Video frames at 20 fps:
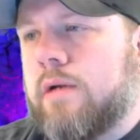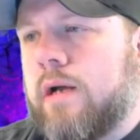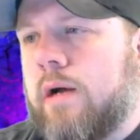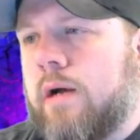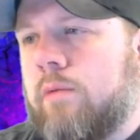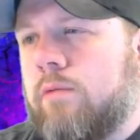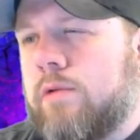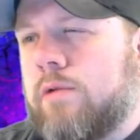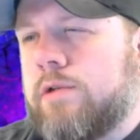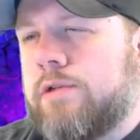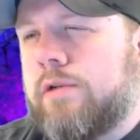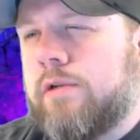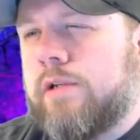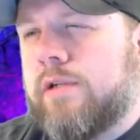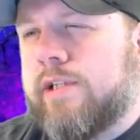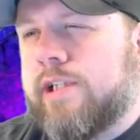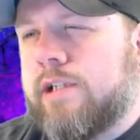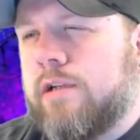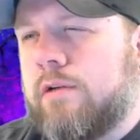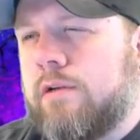I want you to
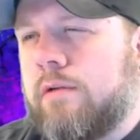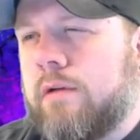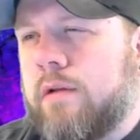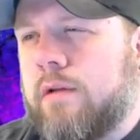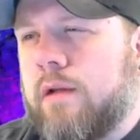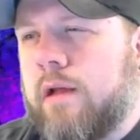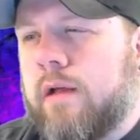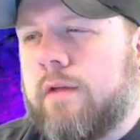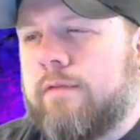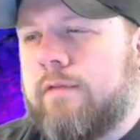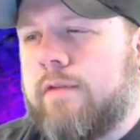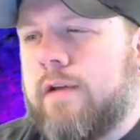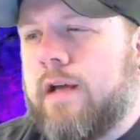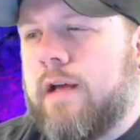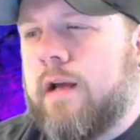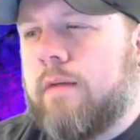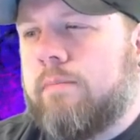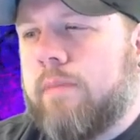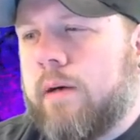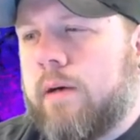stew in that. If you
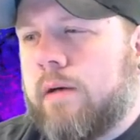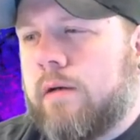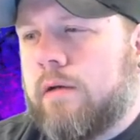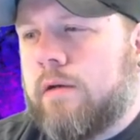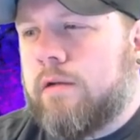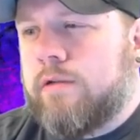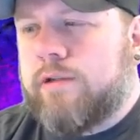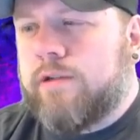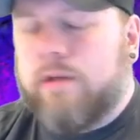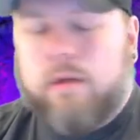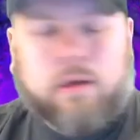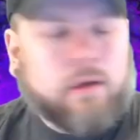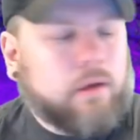got to pause,